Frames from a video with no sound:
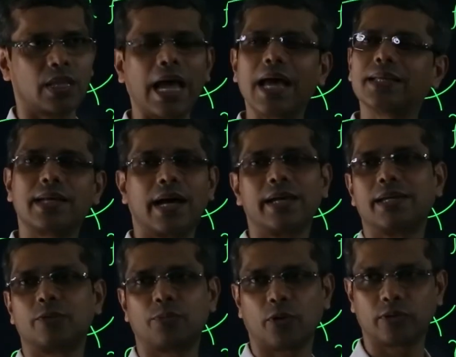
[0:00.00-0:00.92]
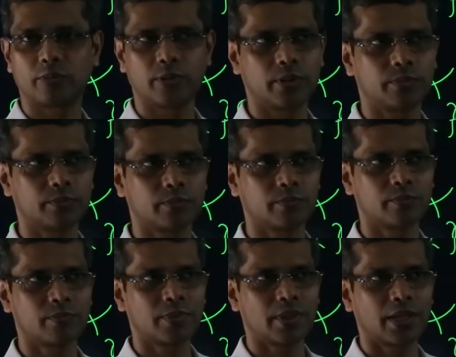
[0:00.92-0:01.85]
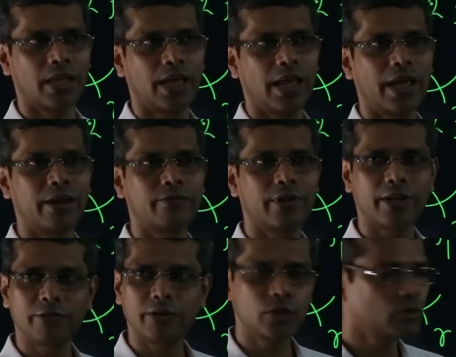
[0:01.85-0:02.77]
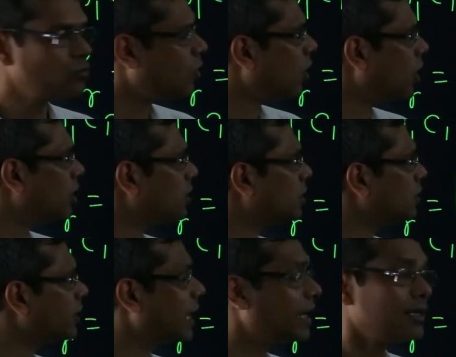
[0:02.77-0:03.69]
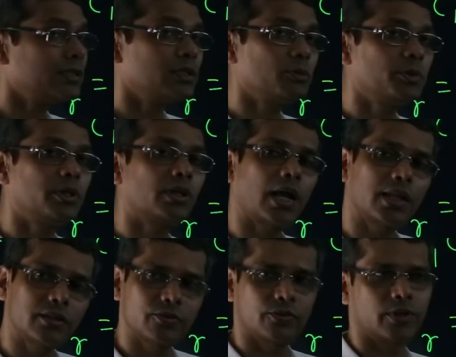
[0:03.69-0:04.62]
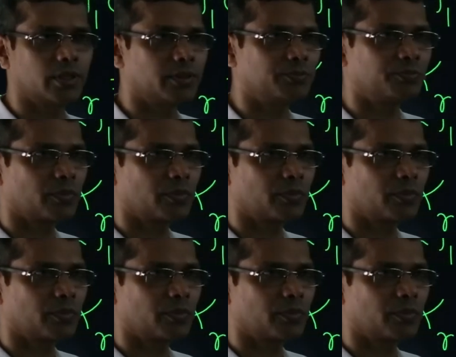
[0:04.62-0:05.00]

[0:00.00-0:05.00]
as high as possible. And whenever you want energy to be transferred,